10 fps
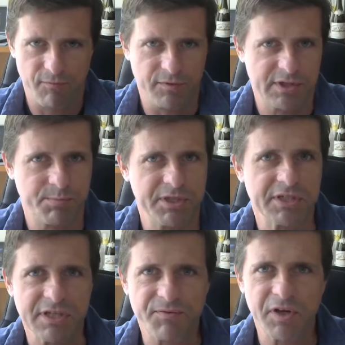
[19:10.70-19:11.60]

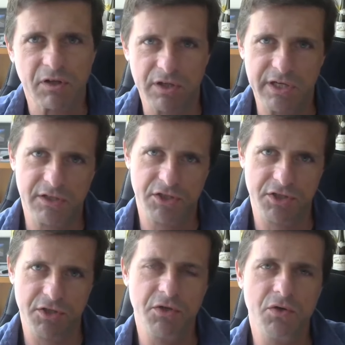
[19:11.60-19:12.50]
specifically
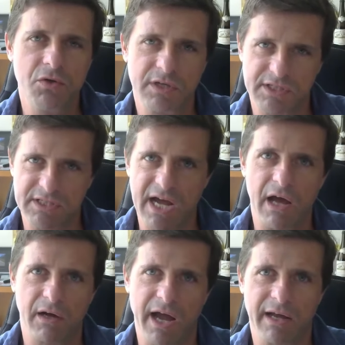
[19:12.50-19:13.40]
to a
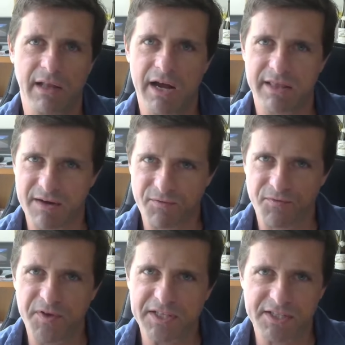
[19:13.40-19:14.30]
style guideline that
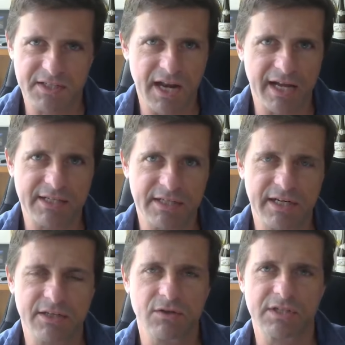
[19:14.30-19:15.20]
fits
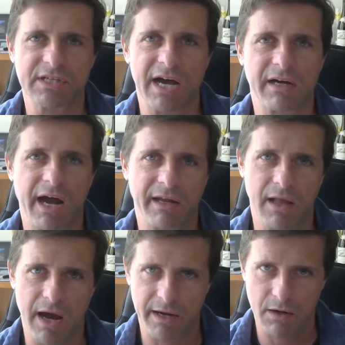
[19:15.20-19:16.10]
nicely into a style
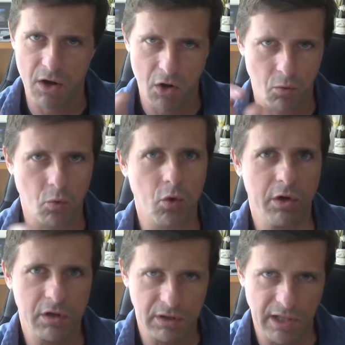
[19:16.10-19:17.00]
guideline
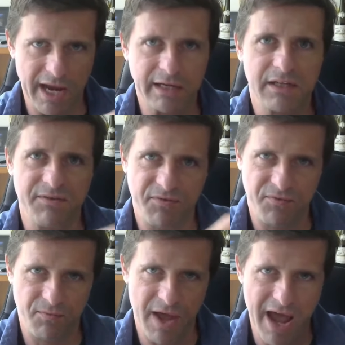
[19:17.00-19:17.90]
will likely
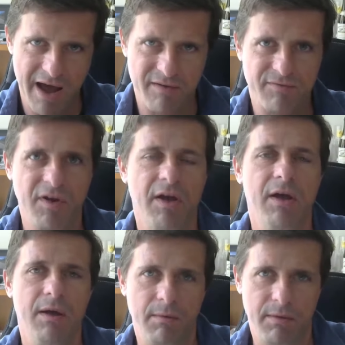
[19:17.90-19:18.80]
have
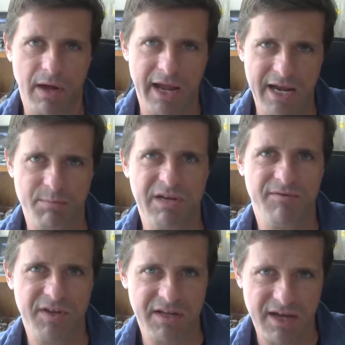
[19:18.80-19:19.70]

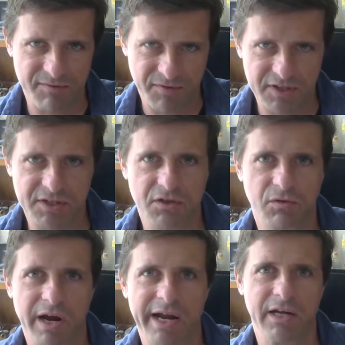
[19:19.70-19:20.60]
ABV that fits in the
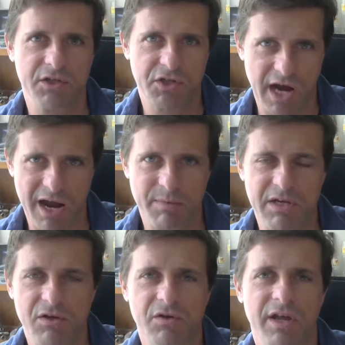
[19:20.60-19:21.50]
range,
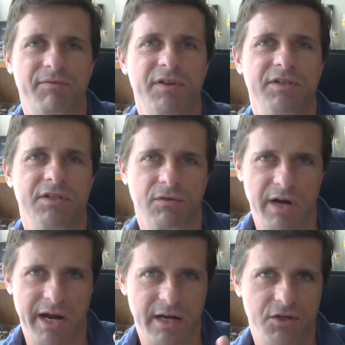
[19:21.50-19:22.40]
IBU that fits in the
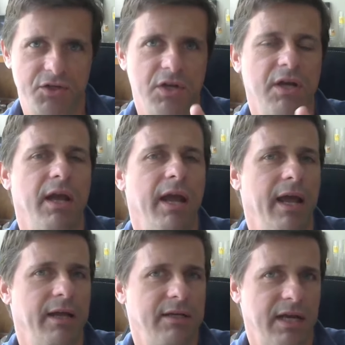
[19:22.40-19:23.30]
range,
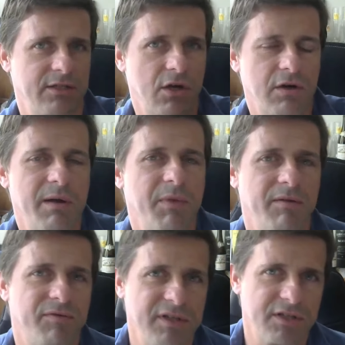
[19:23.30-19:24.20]
and SRM
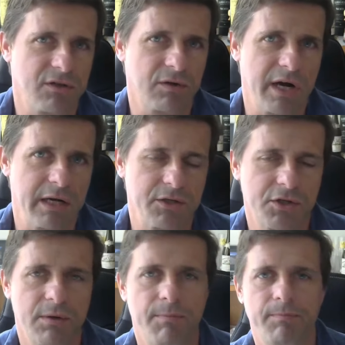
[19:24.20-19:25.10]
that fits in the
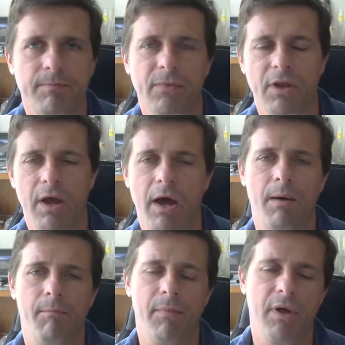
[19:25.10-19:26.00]
range.
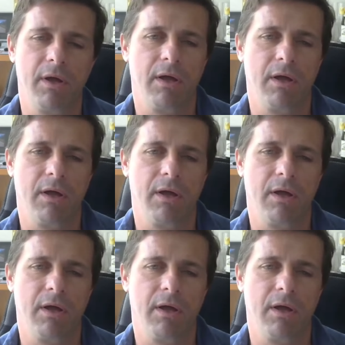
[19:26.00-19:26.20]
Um,